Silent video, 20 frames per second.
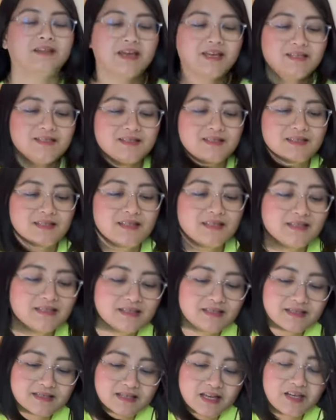Next
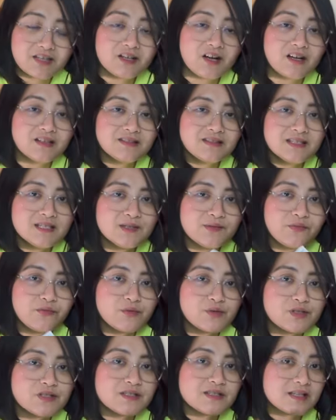is, I got this
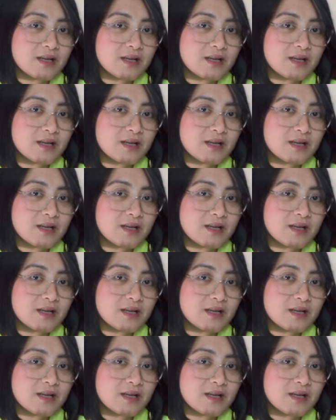for